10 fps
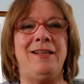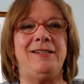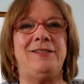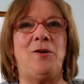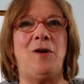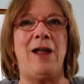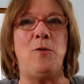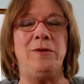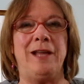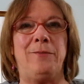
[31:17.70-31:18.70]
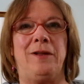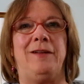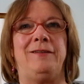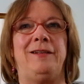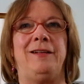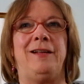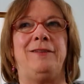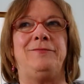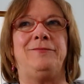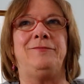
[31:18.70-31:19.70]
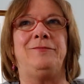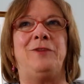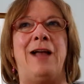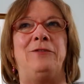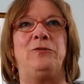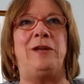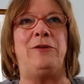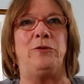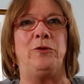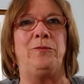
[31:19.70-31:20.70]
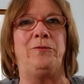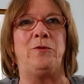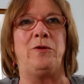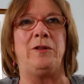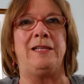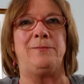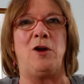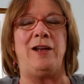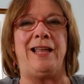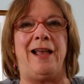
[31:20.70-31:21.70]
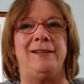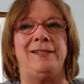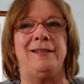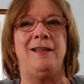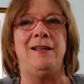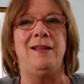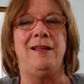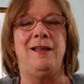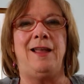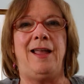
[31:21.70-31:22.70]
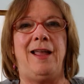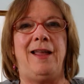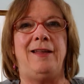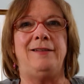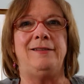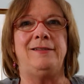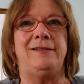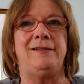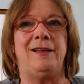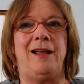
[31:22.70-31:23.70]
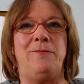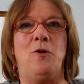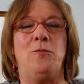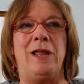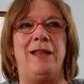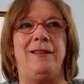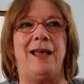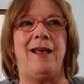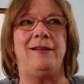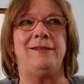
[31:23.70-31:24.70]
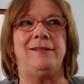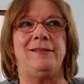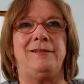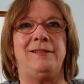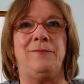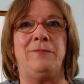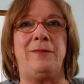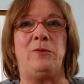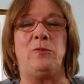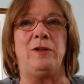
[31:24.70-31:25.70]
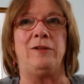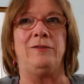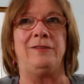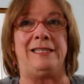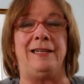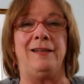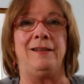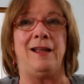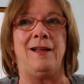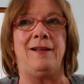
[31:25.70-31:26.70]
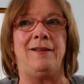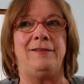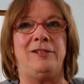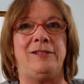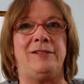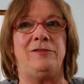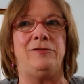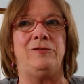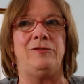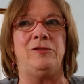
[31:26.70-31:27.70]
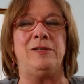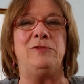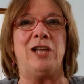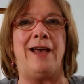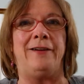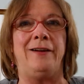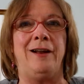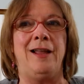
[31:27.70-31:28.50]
So I opened up a Ravelry group for this podcast, and I'm hoping that some people will visit it just to do some chatter.